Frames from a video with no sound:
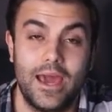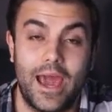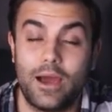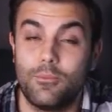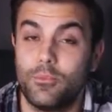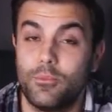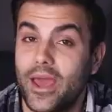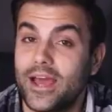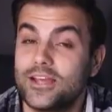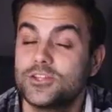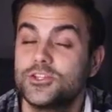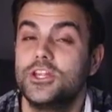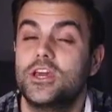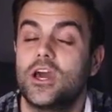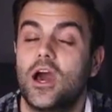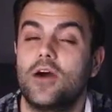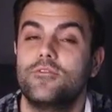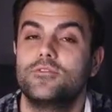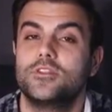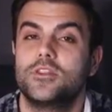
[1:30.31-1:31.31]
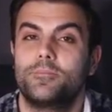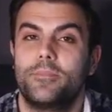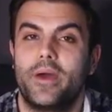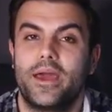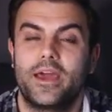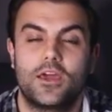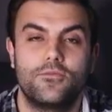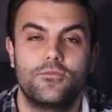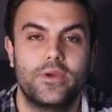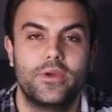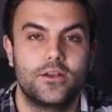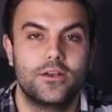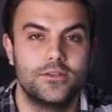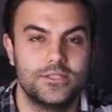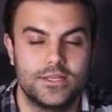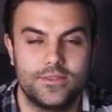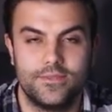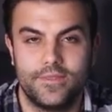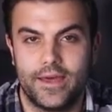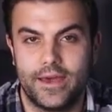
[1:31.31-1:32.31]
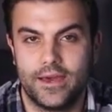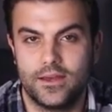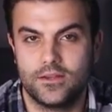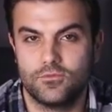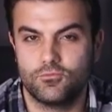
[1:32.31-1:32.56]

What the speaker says: And we actually covered the Bank of England in that.